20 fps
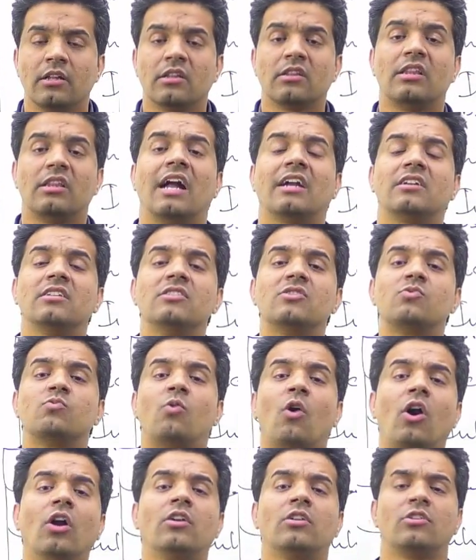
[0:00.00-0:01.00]
That is
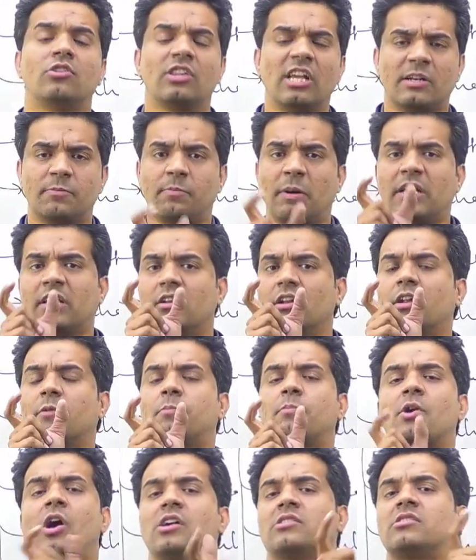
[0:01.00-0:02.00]
what, that particular
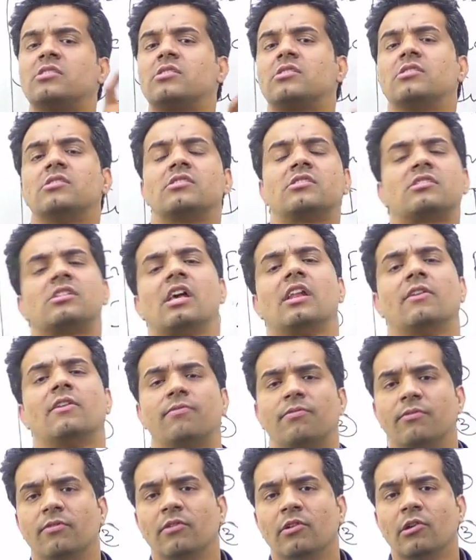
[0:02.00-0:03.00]
process
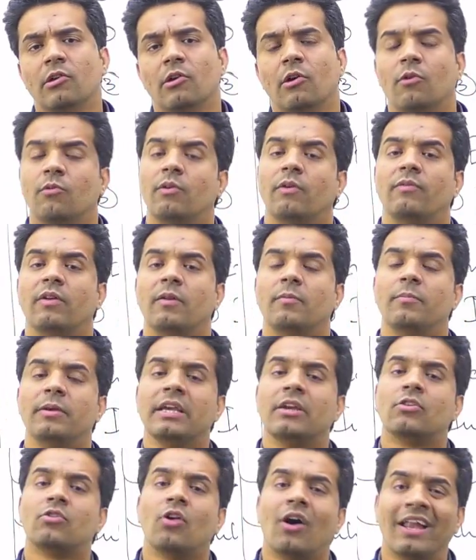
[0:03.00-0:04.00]
itself, we will
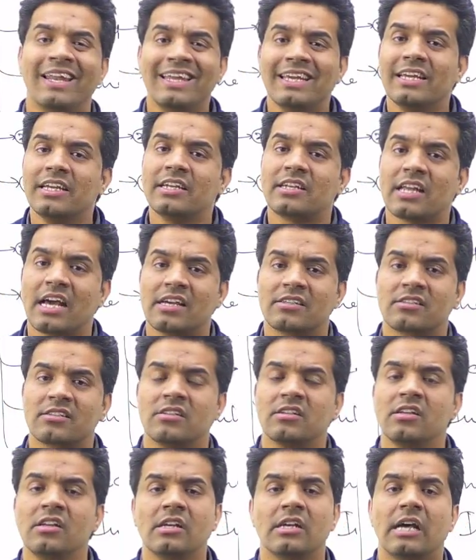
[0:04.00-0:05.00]
be calling it as
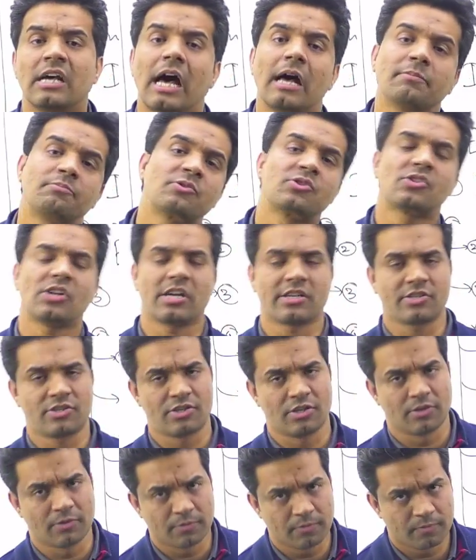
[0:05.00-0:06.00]
an
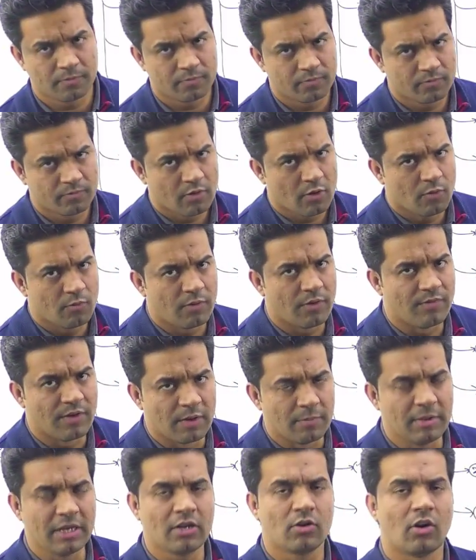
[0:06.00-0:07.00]
abstraction. We
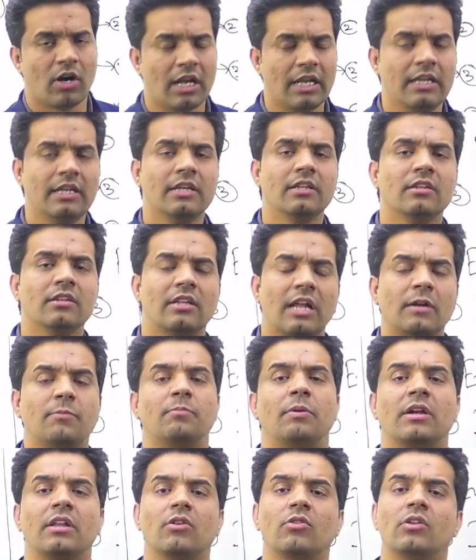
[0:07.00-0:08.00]
will be calling
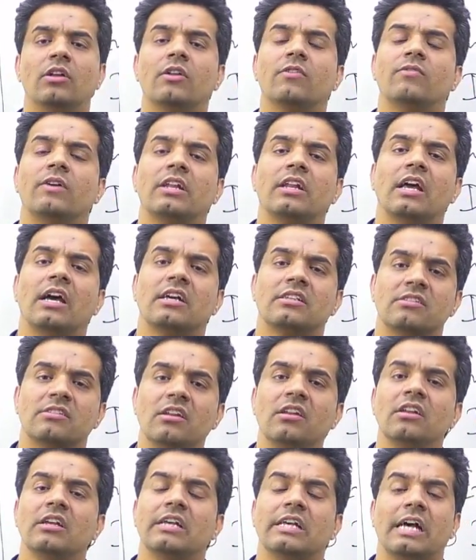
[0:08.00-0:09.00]
that particular one as
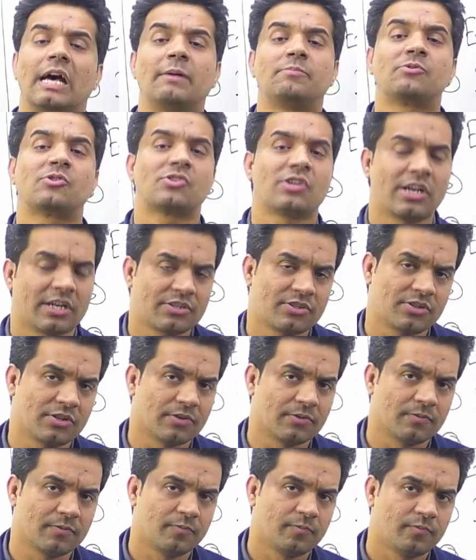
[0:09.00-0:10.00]
an
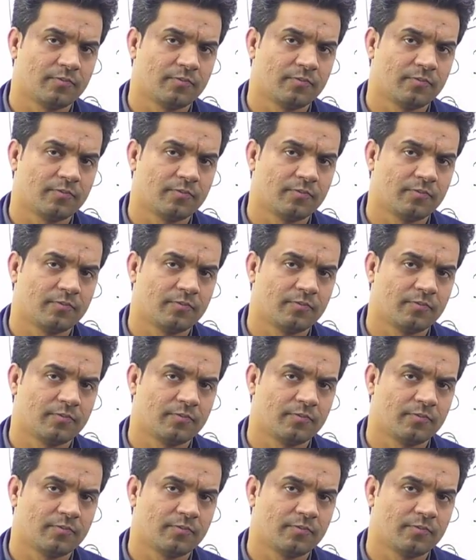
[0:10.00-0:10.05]
abstraction.